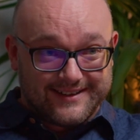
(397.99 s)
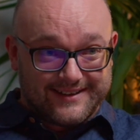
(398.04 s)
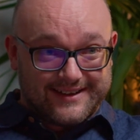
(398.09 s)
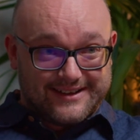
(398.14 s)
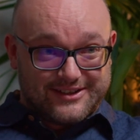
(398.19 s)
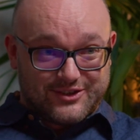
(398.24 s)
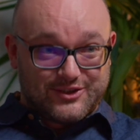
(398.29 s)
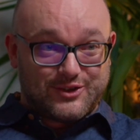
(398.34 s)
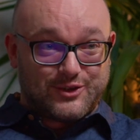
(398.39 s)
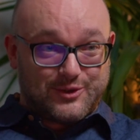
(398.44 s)

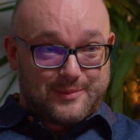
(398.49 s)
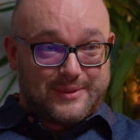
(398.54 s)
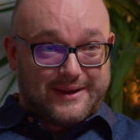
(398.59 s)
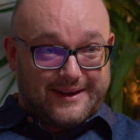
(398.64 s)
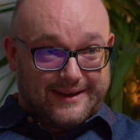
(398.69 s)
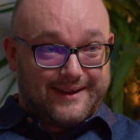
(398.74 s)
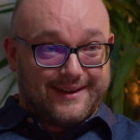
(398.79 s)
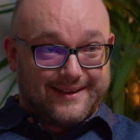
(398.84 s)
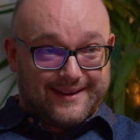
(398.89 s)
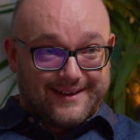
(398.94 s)
It should
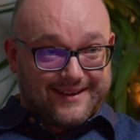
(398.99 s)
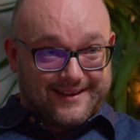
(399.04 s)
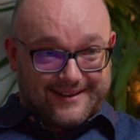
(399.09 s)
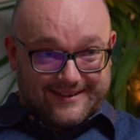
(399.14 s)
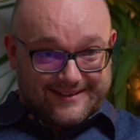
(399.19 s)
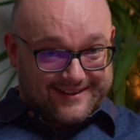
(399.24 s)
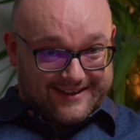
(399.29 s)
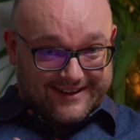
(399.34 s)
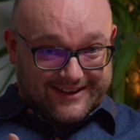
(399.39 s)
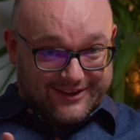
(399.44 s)
be
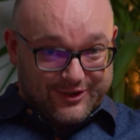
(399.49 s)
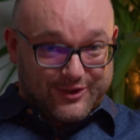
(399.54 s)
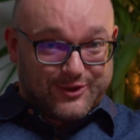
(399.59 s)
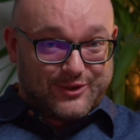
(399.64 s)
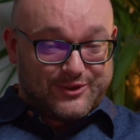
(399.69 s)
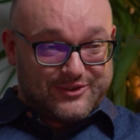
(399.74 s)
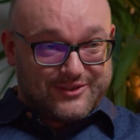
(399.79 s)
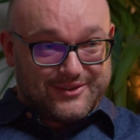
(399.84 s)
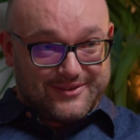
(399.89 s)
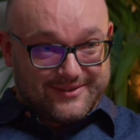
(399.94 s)
a
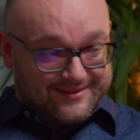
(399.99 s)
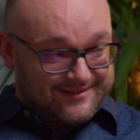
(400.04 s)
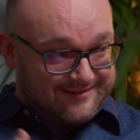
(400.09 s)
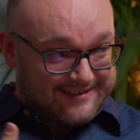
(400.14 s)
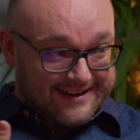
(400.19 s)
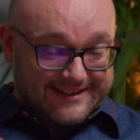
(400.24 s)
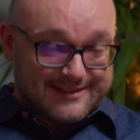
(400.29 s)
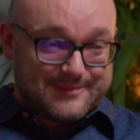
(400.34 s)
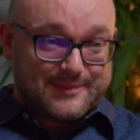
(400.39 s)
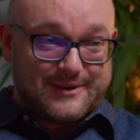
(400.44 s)
good
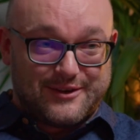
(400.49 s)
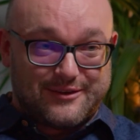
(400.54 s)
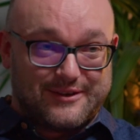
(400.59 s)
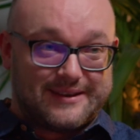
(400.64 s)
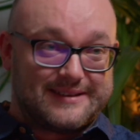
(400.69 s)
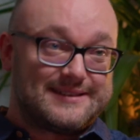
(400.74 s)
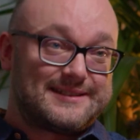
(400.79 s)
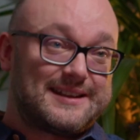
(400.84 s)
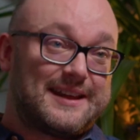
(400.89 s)
experience.